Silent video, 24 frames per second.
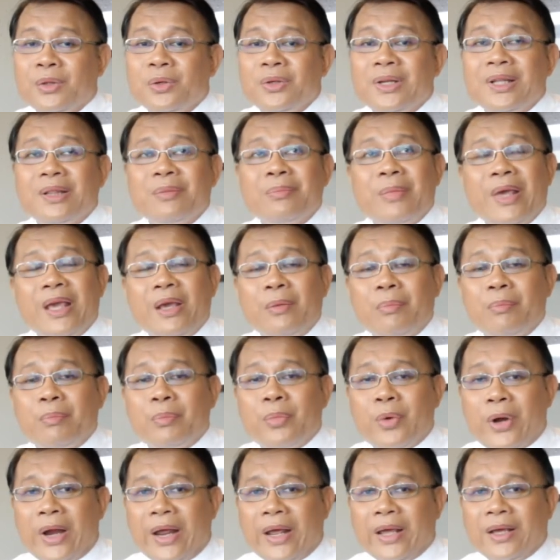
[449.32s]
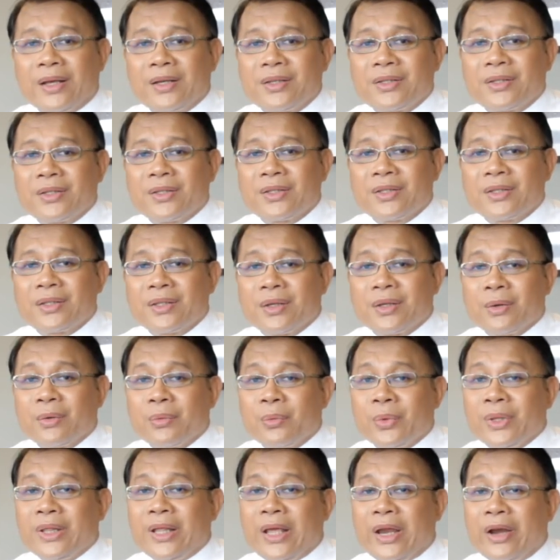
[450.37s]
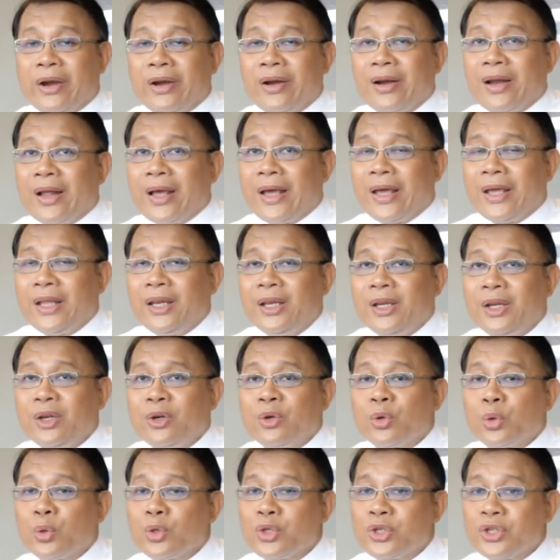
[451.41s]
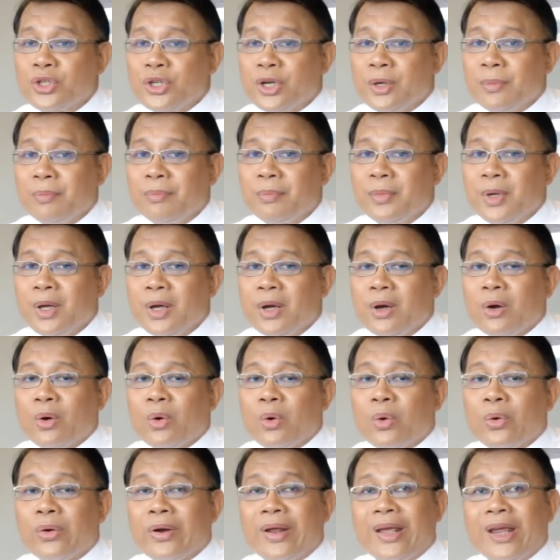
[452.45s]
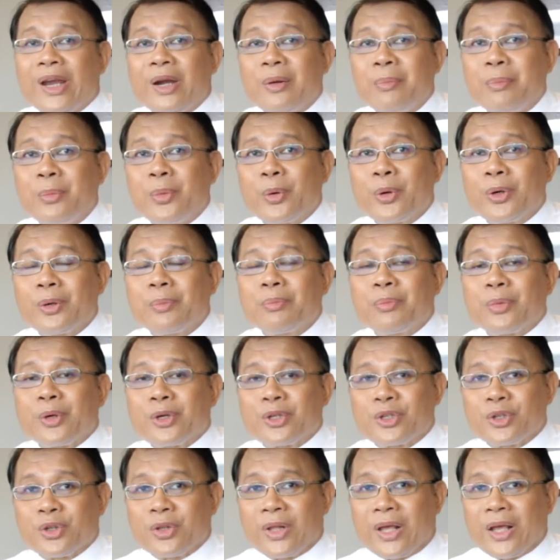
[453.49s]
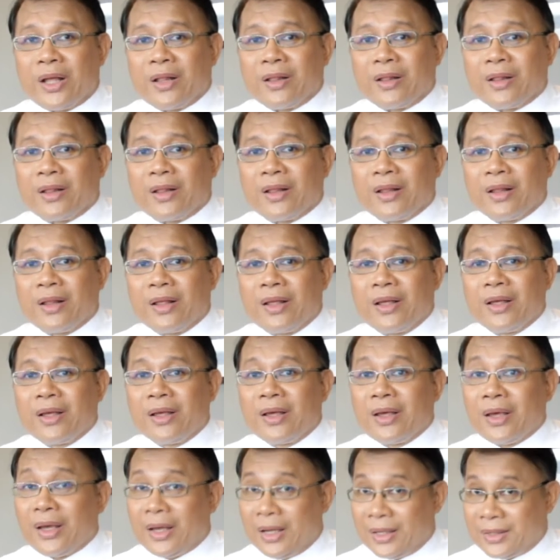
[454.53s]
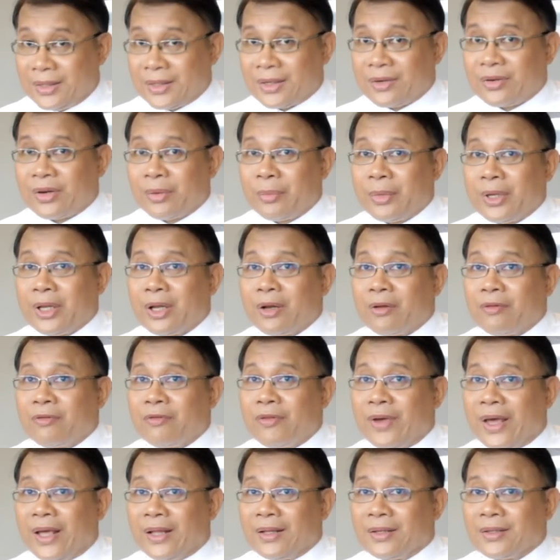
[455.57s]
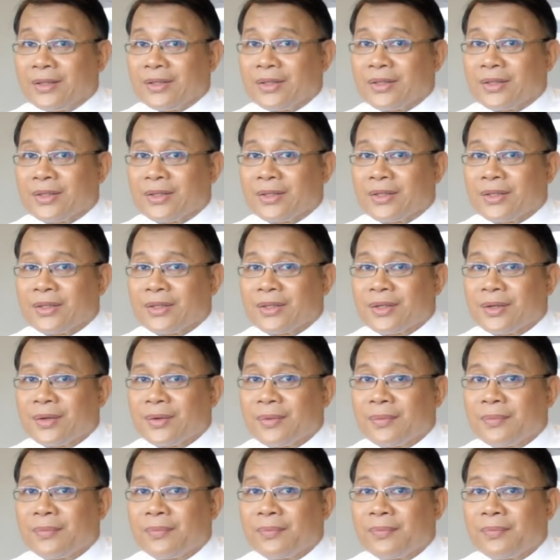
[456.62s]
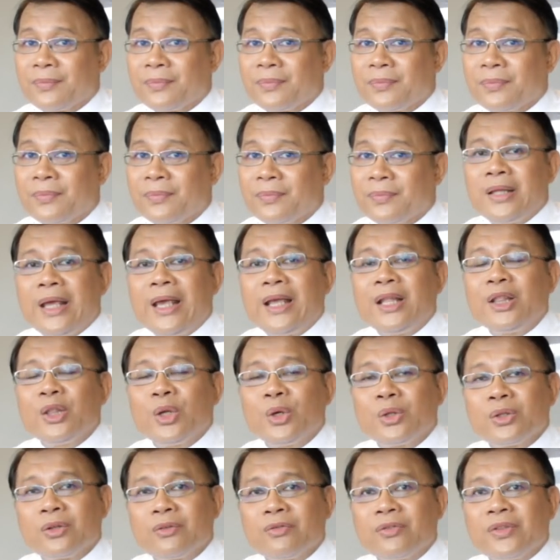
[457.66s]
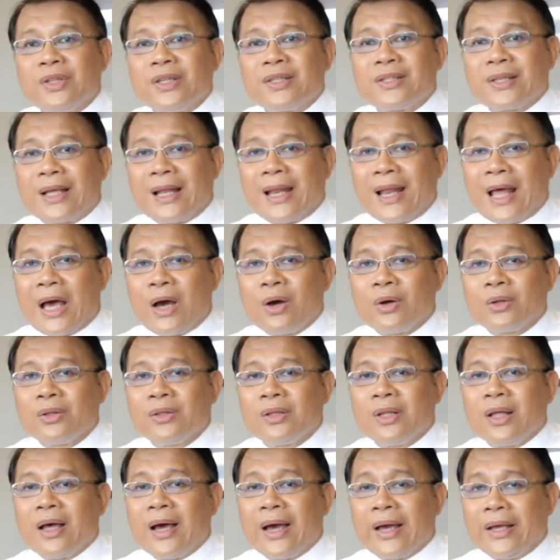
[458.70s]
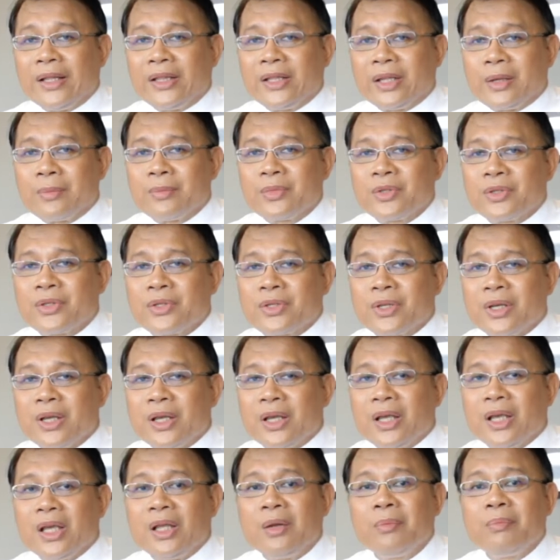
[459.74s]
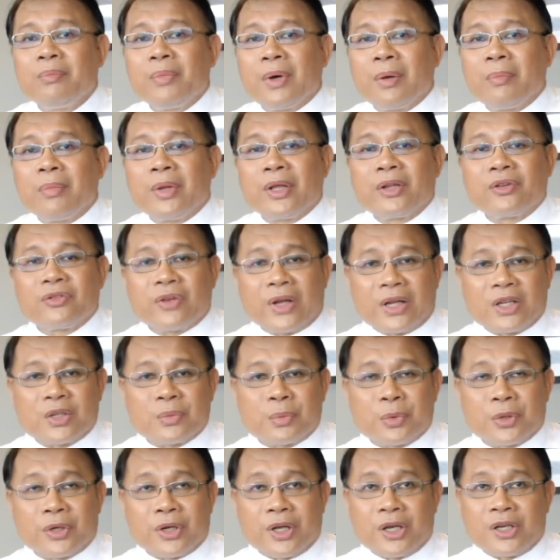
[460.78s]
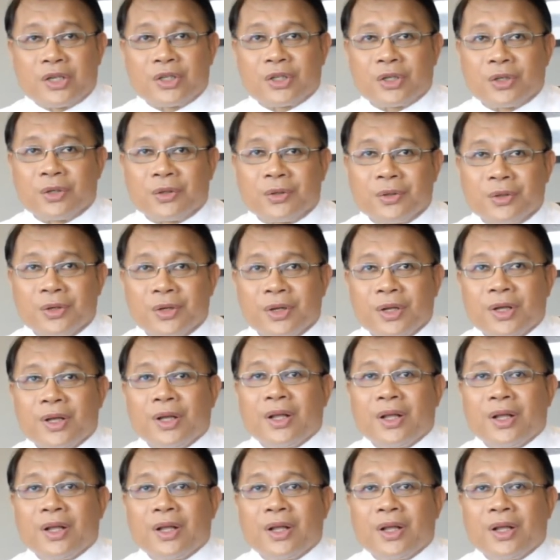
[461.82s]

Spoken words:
Do not make pranks with airline, cruise ship, or airport personnel. It's a criminal offense. Take note of disallowed items in public transportation,